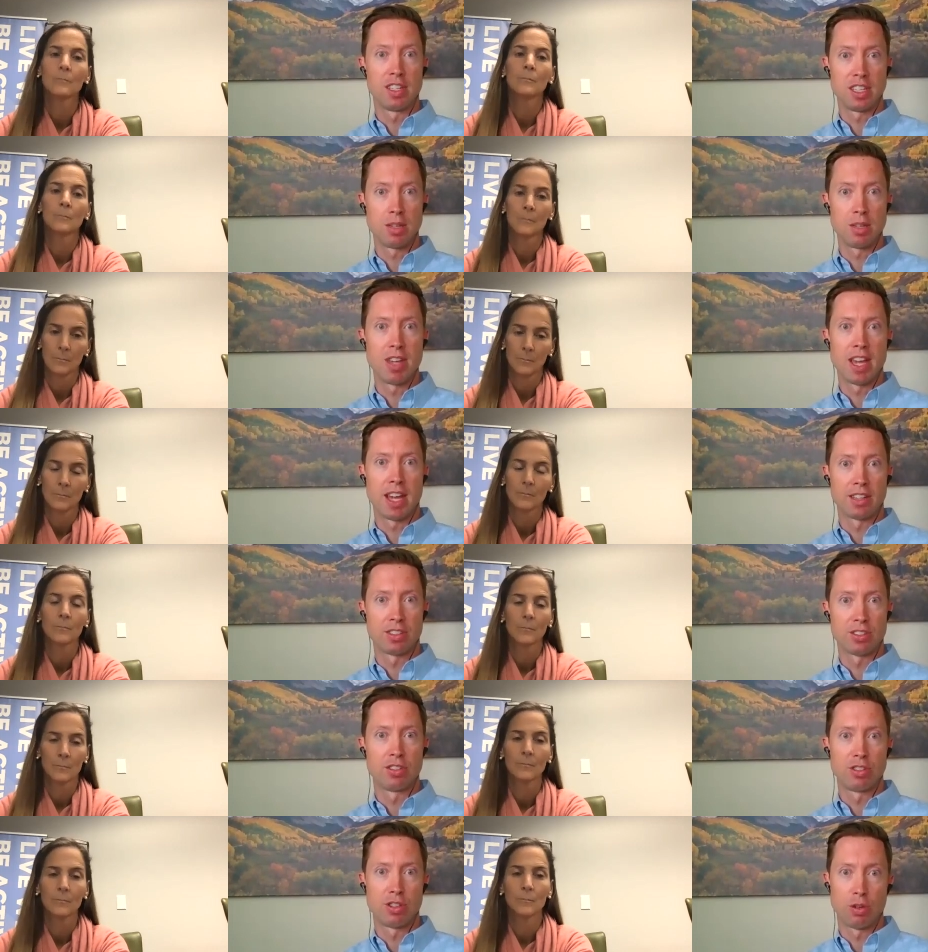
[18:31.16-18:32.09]
Speaker 1: in
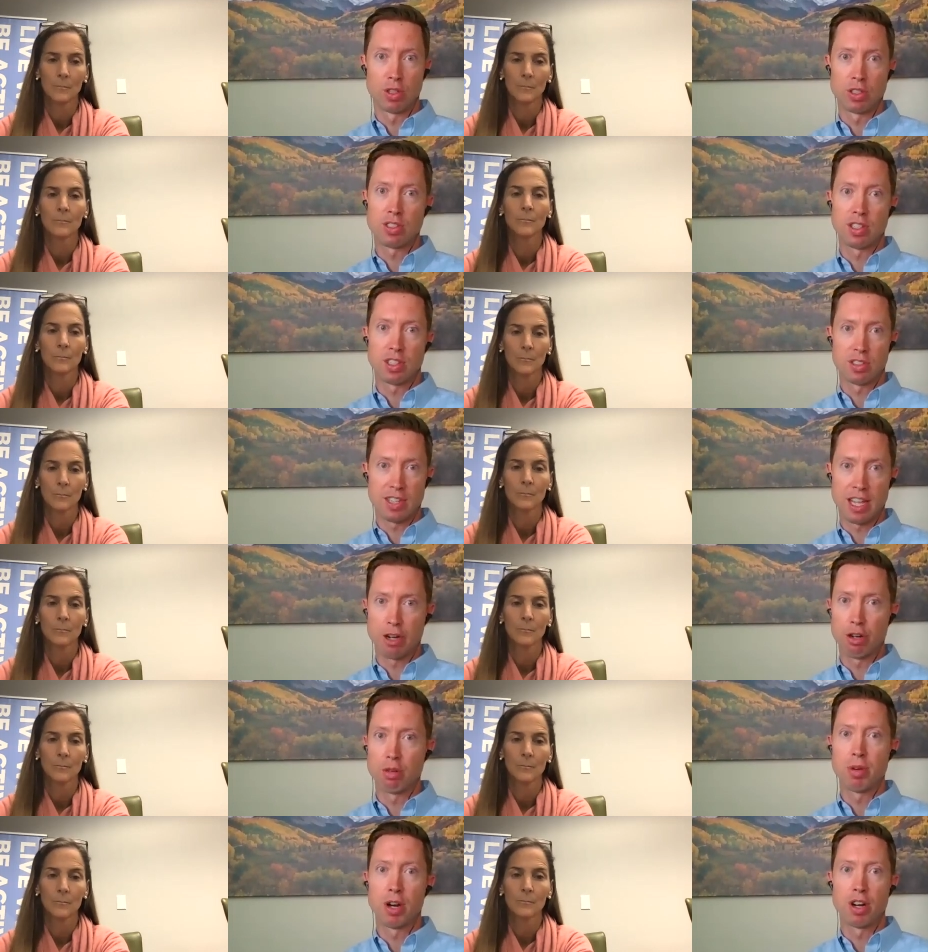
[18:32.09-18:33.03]
DBS, and so it's a
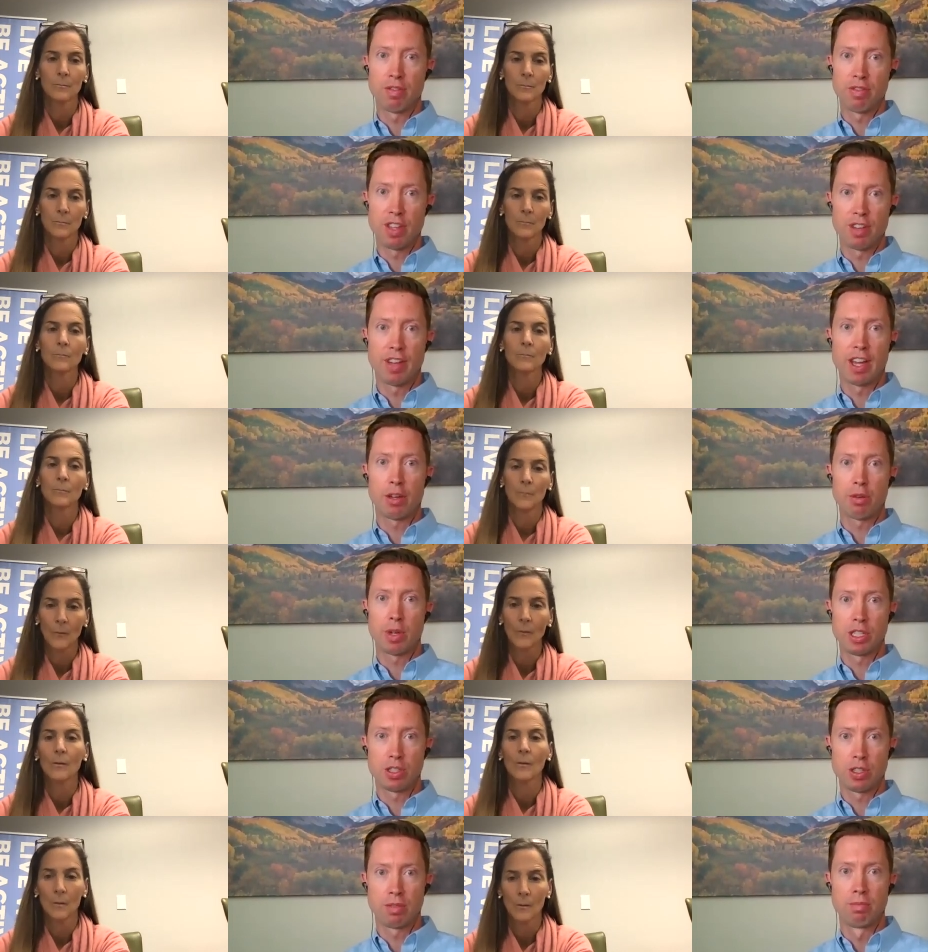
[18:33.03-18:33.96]
standard part of the
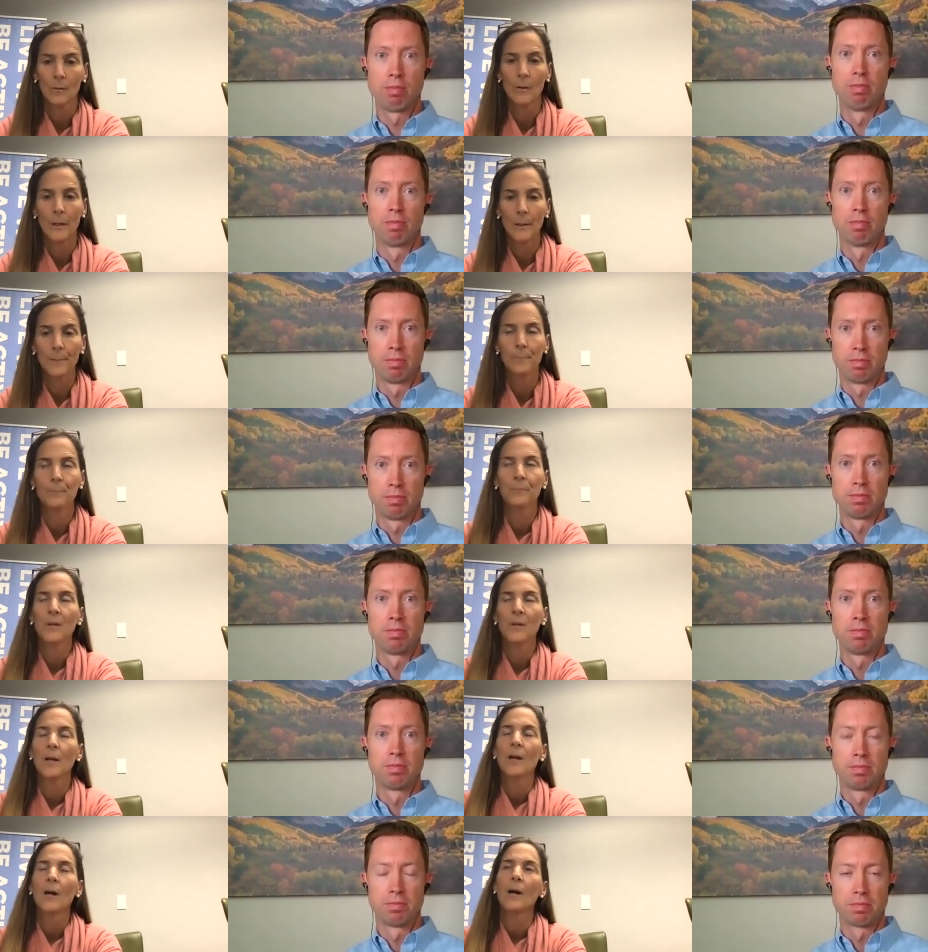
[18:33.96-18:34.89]
evaluation.
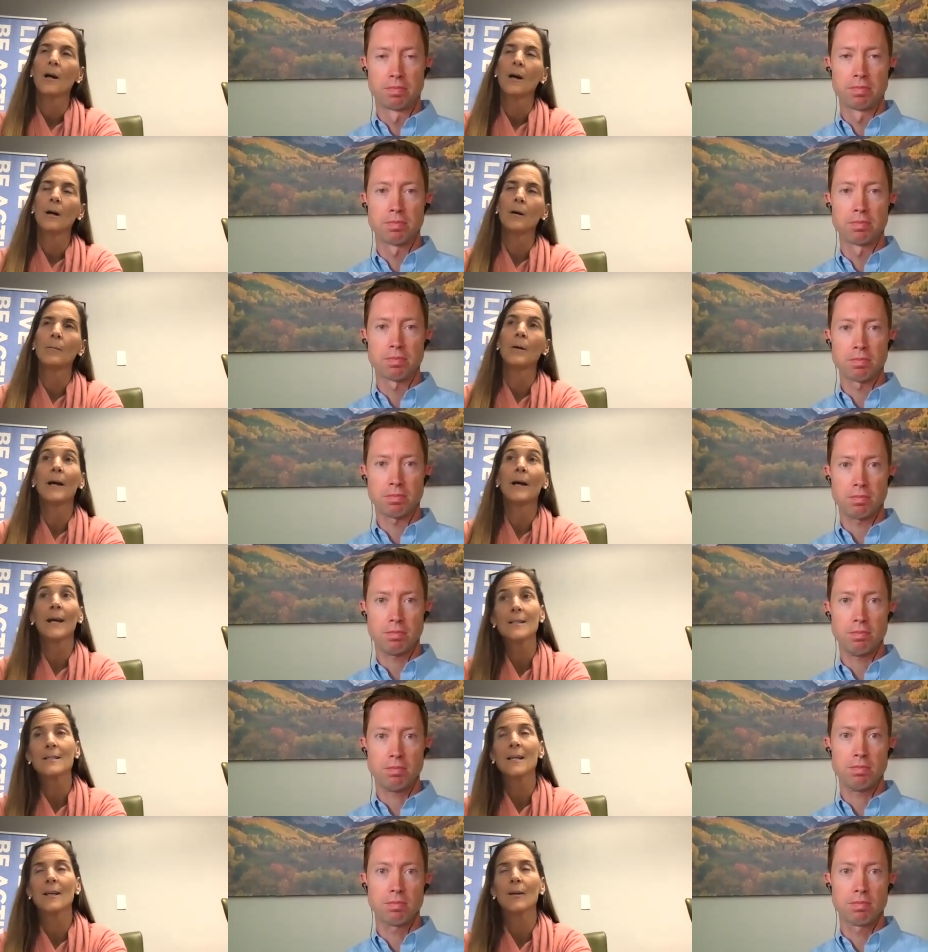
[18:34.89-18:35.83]
Speaker 2: Um, I
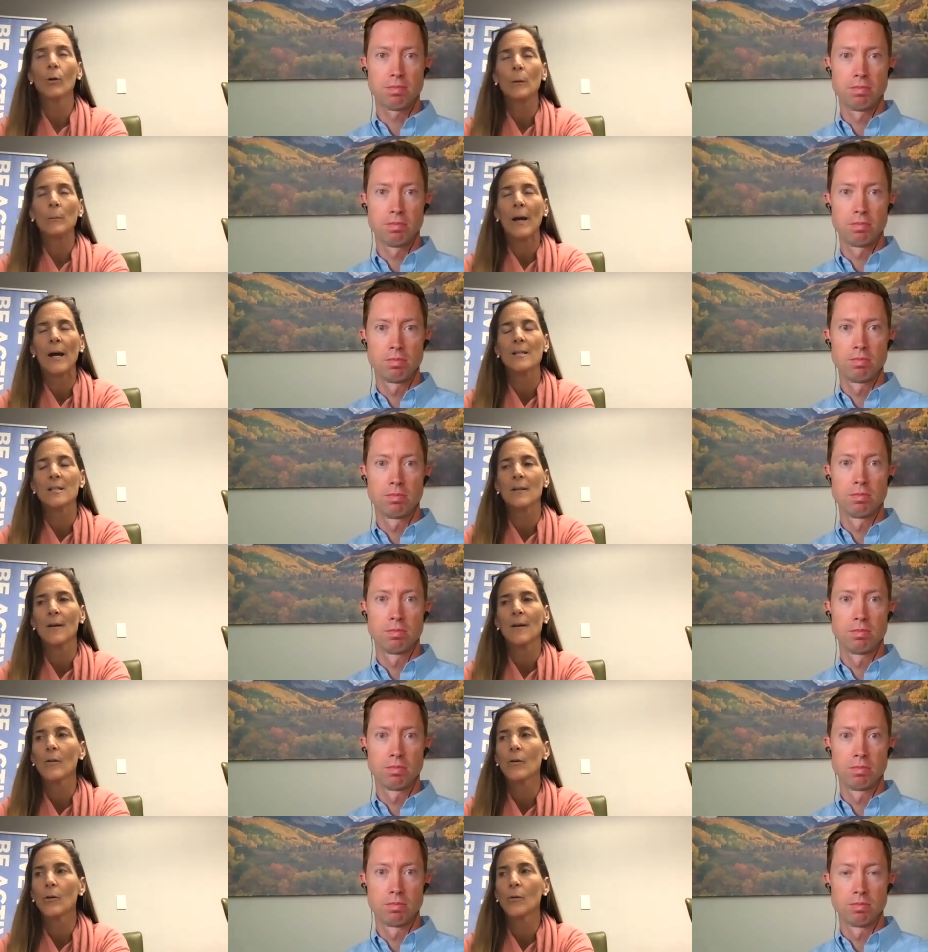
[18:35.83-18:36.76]
guess, and going back to the
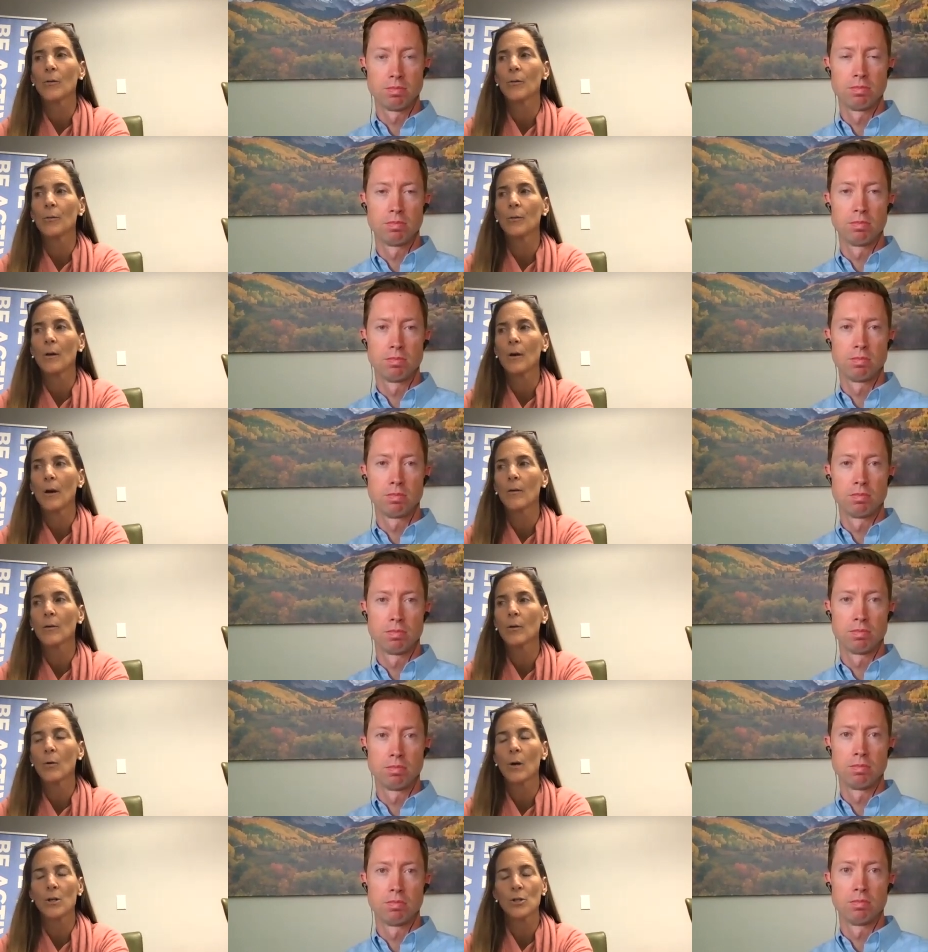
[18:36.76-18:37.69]
other
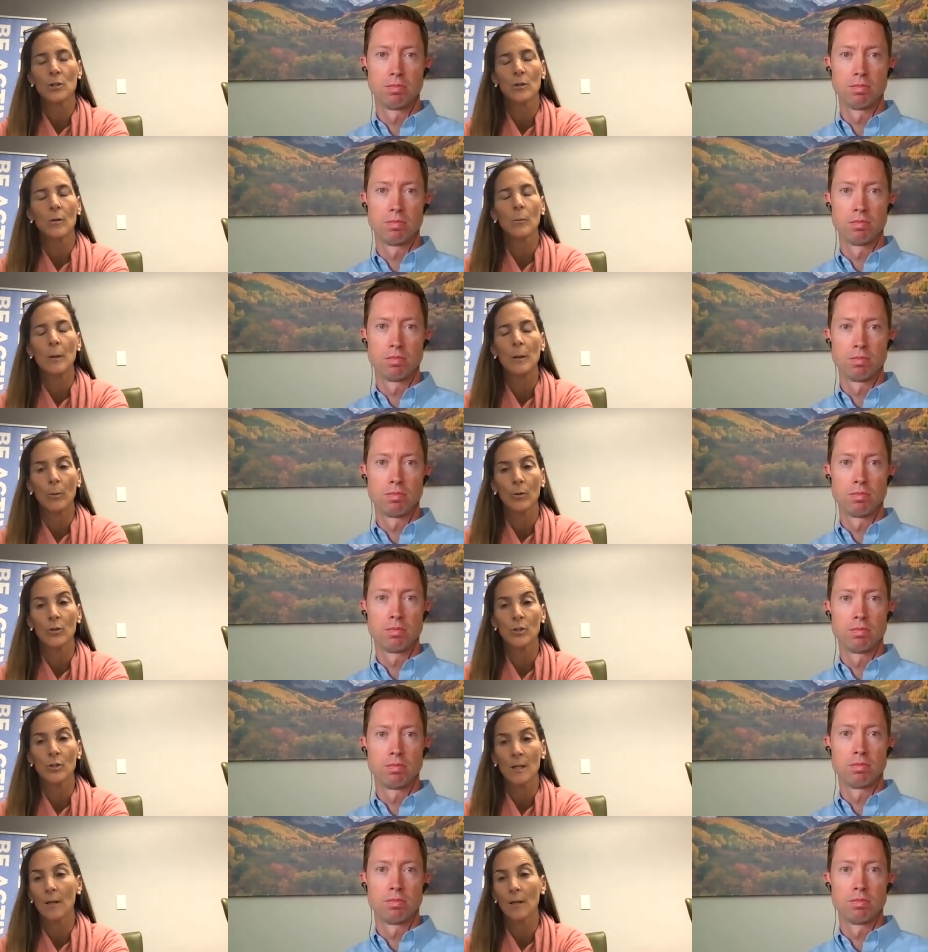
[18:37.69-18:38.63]
other question that people
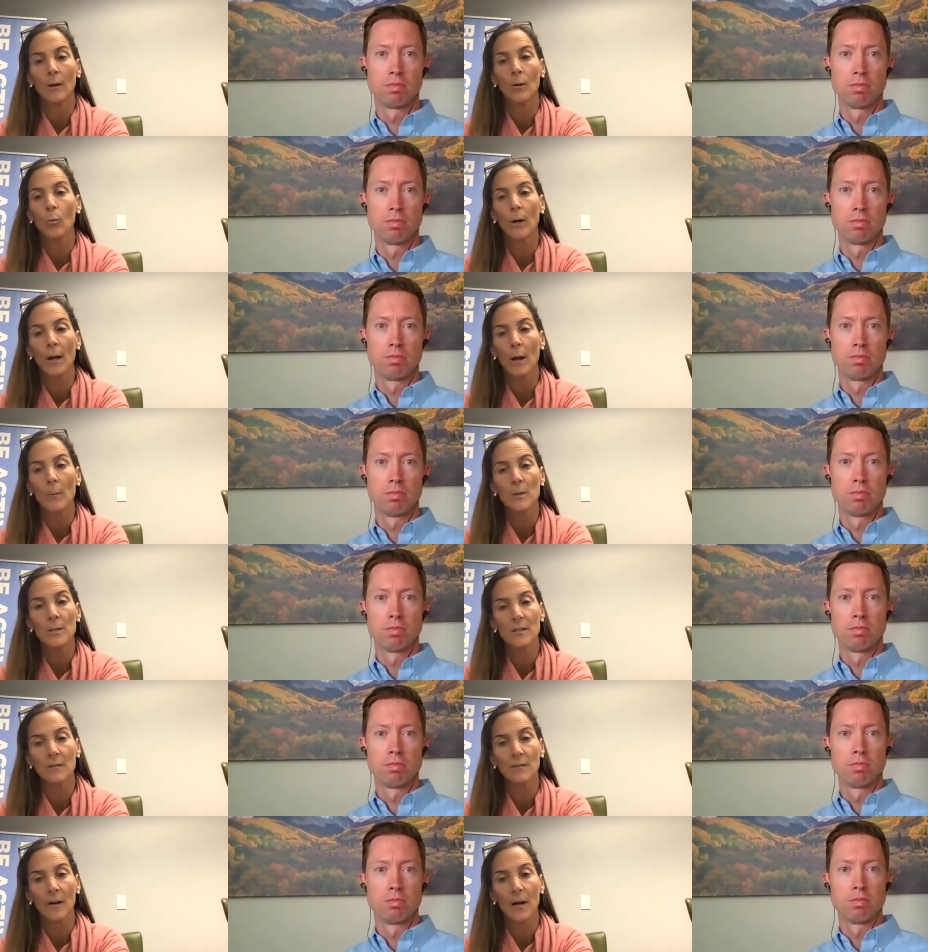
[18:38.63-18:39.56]
just say, like, what
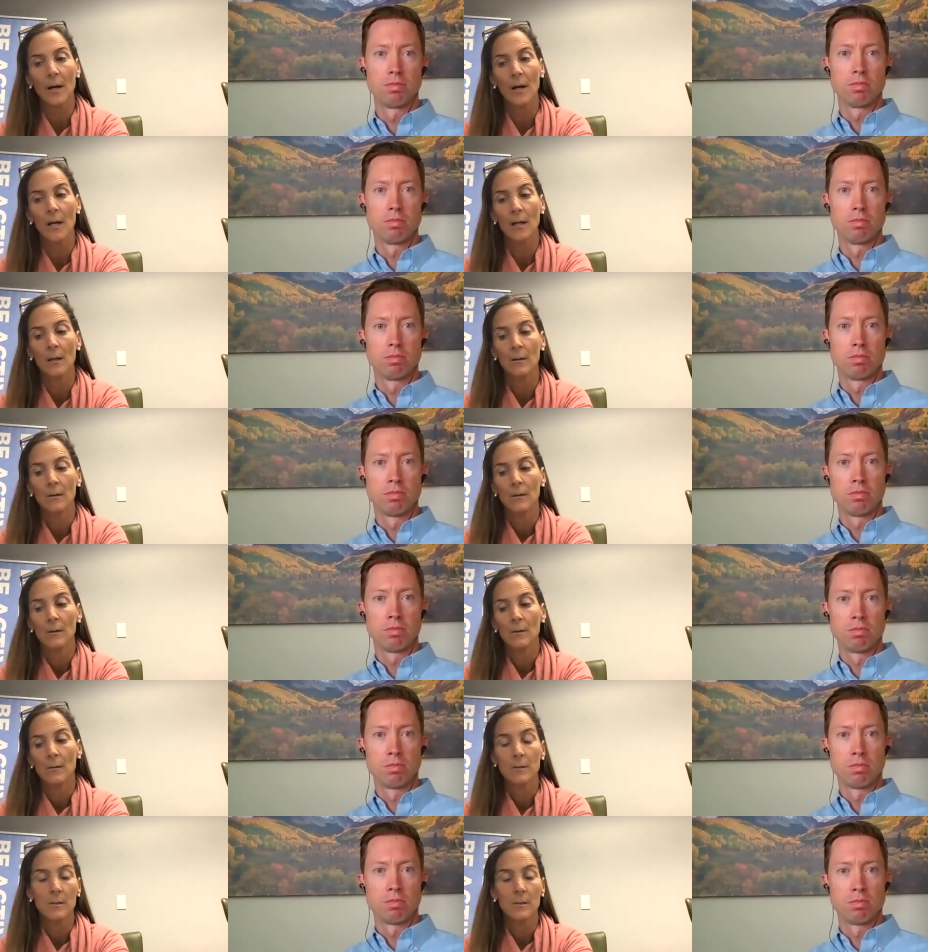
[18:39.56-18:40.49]
happens if I
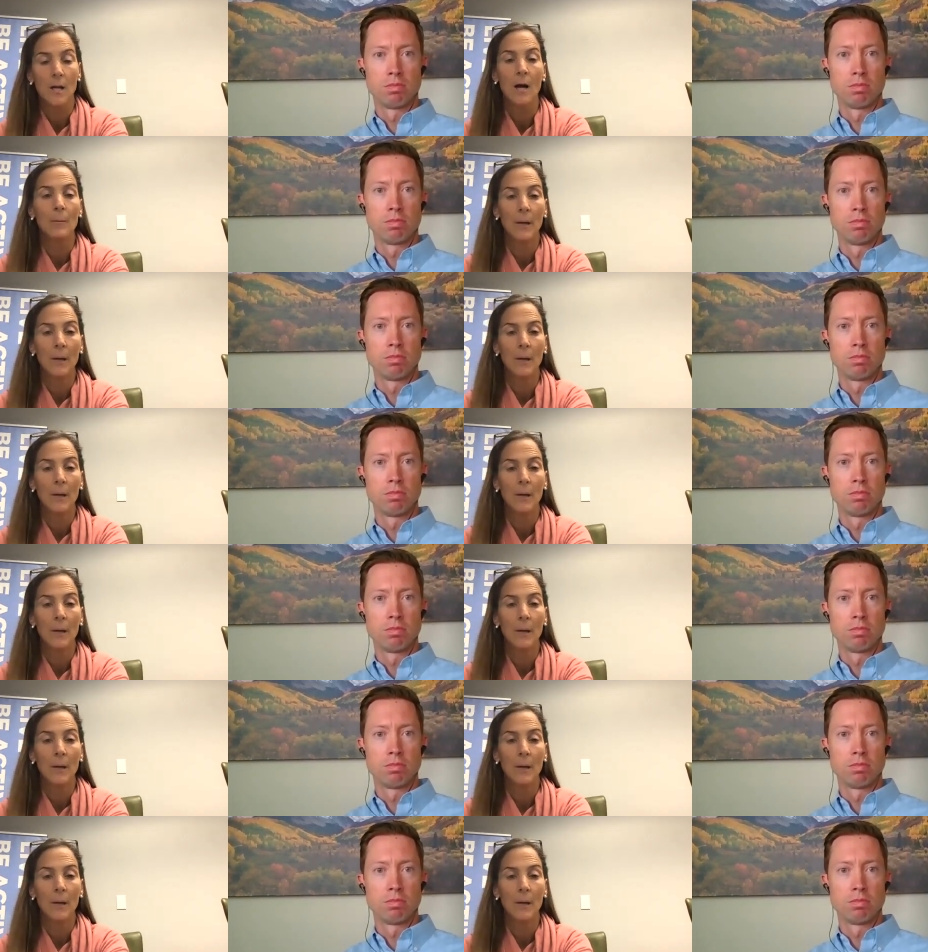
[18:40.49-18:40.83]
stop